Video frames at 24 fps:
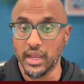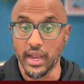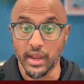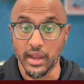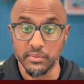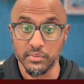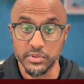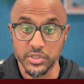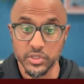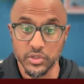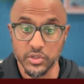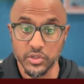
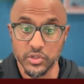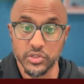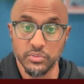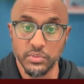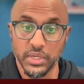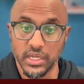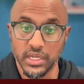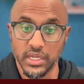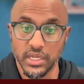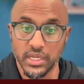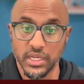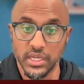Arab social
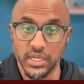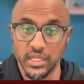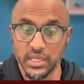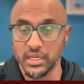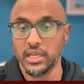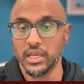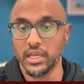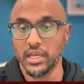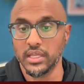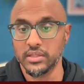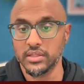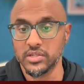
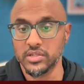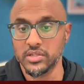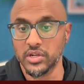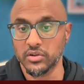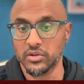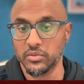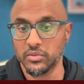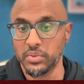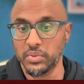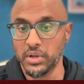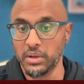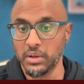media and the
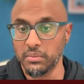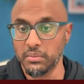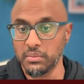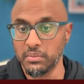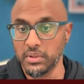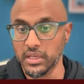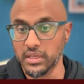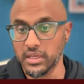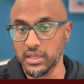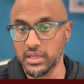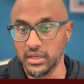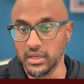general
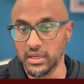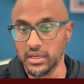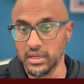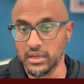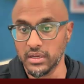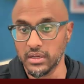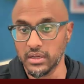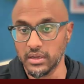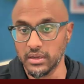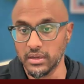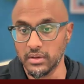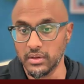public,
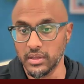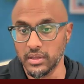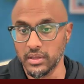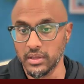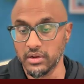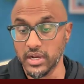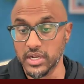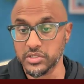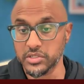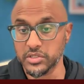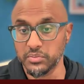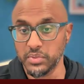
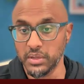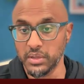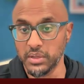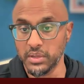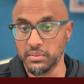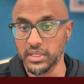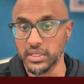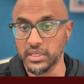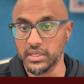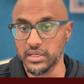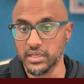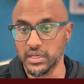international
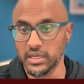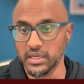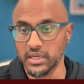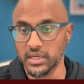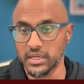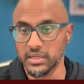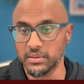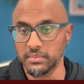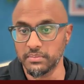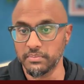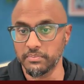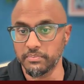public,
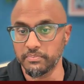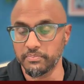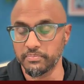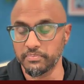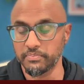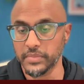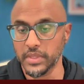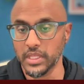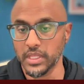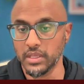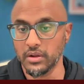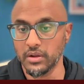
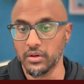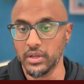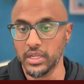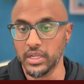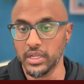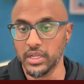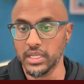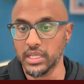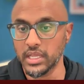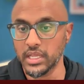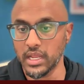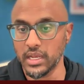
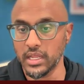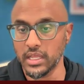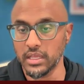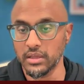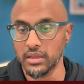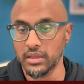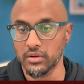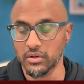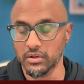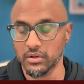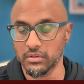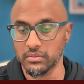
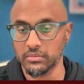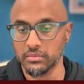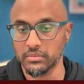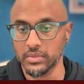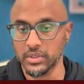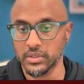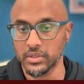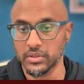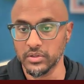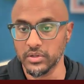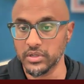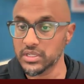indicating or
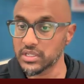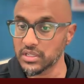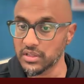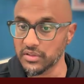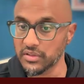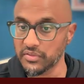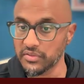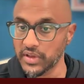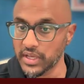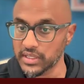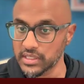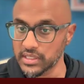alluding to
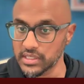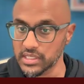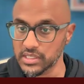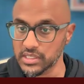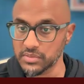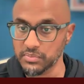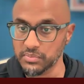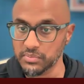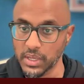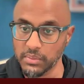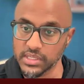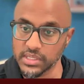the fact that
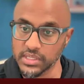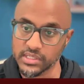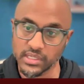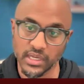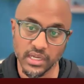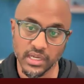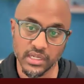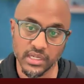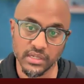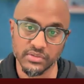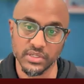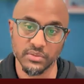this might be a
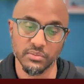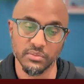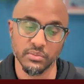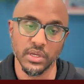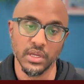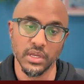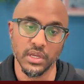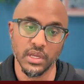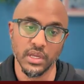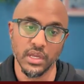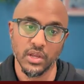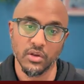sign of
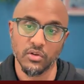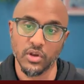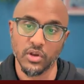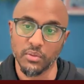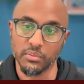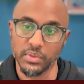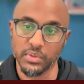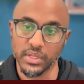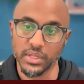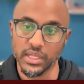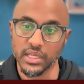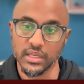some
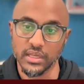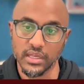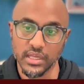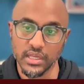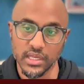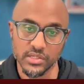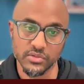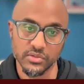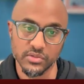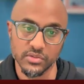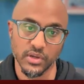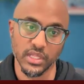crumbling
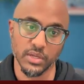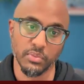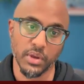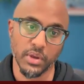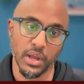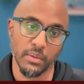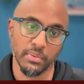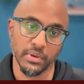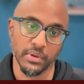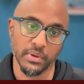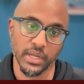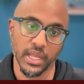Israeli
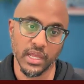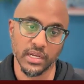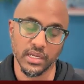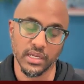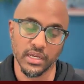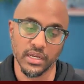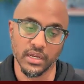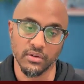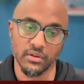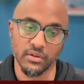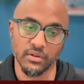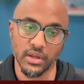
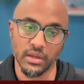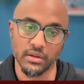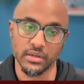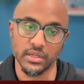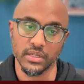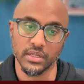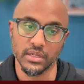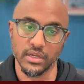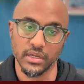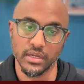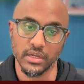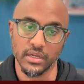propaganda
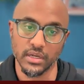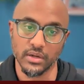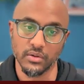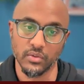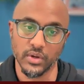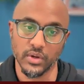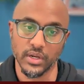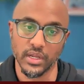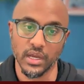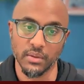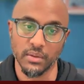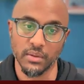around
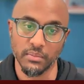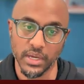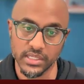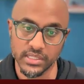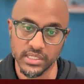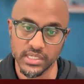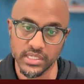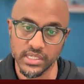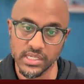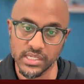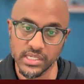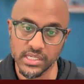what
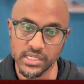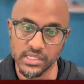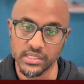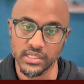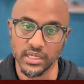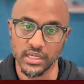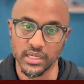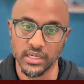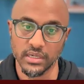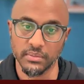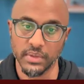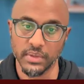Hamas
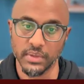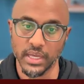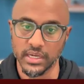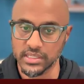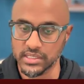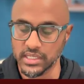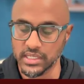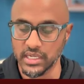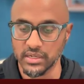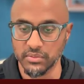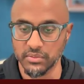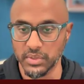is, and
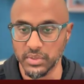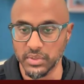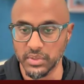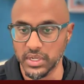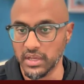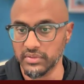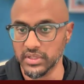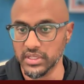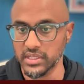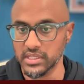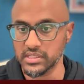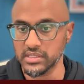a sign of
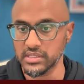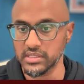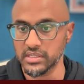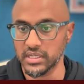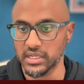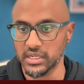benevolence.